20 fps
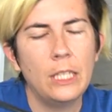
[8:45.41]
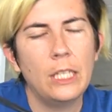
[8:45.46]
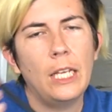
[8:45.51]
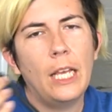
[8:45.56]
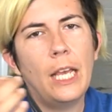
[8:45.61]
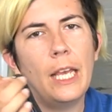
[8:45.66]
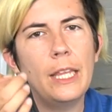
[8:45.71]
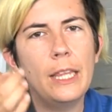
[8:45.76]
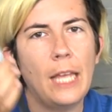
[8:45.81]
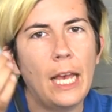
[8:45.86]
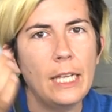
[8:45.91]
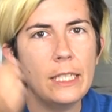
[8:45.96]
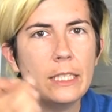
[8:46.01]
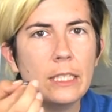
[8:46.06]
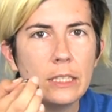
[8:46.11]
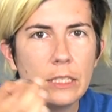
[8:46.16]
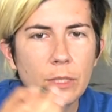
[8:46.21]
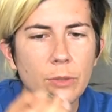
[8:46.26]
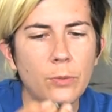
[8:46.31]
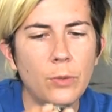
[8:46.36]
And that
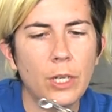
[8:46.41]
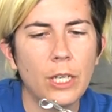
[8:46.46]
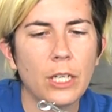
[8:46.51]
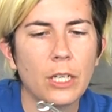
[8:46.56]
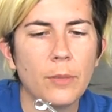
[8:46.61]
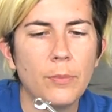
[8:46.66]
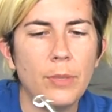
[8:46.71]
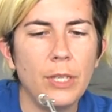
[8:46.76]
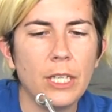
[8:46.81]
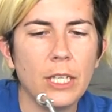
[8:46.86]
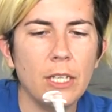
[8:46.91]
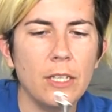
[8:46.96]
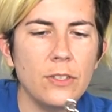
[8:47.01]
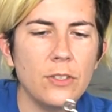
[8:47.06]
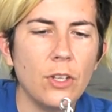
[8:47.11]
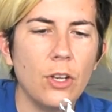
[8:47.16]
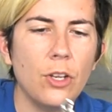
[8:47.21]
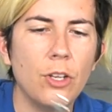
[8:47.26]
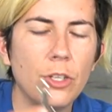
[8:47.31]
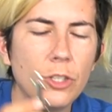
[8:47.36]
doesn't work because
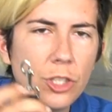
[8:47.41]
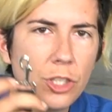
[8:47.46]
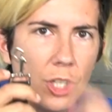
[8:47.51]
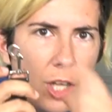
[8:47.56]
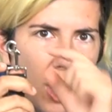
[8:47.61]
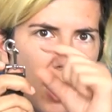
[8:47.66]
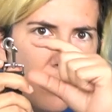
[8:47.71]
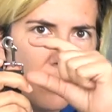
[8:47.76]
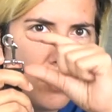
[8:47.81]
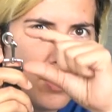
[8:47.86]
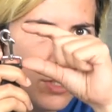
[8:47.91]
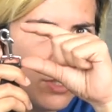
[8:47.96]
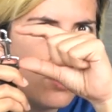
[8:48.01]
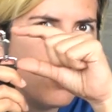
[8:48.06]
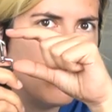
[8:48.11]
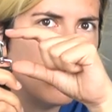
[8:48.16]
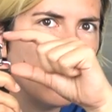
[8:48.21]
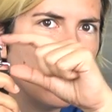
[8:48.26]
all shops use